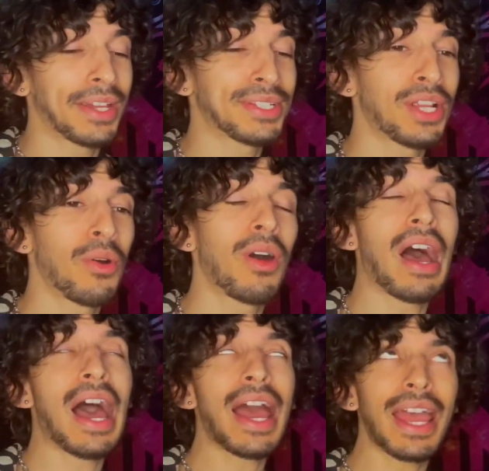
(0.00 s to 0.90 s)
so
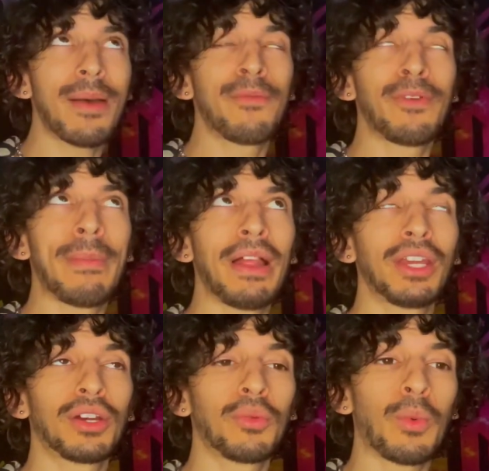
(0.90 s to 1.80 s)
I am
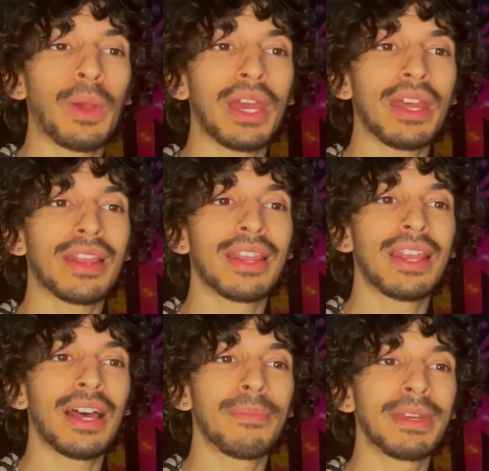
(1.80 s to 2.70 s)
familiar with
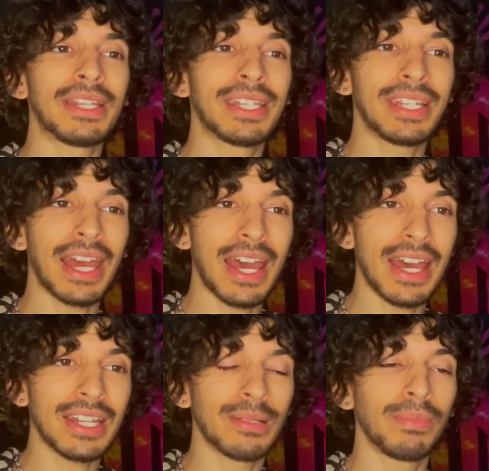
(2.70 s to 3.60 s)
the
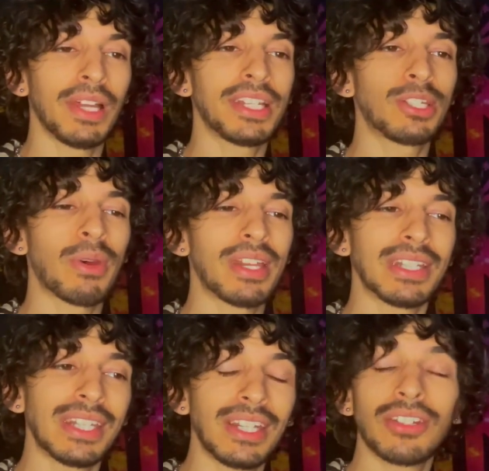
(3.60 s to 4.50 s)
BTS Blood, Sweat, and
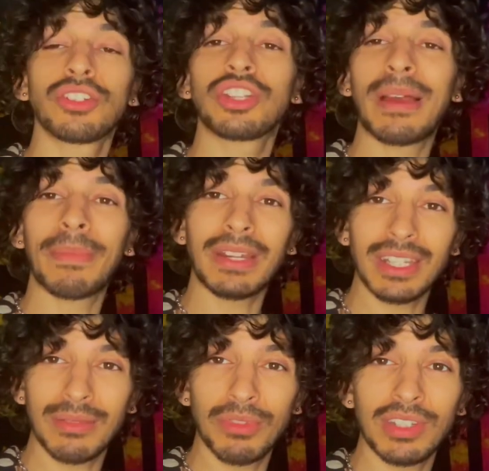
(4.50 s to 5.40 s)
Tears
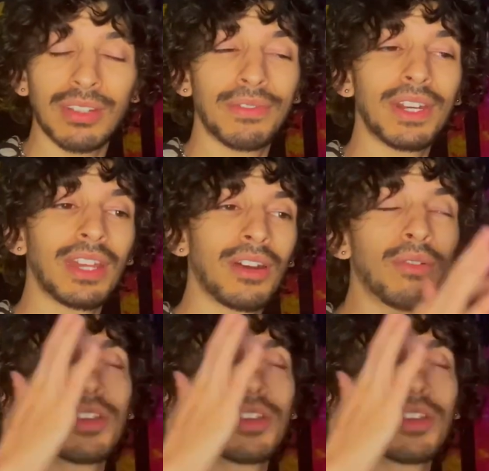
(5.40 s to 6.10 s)
Japanese music video.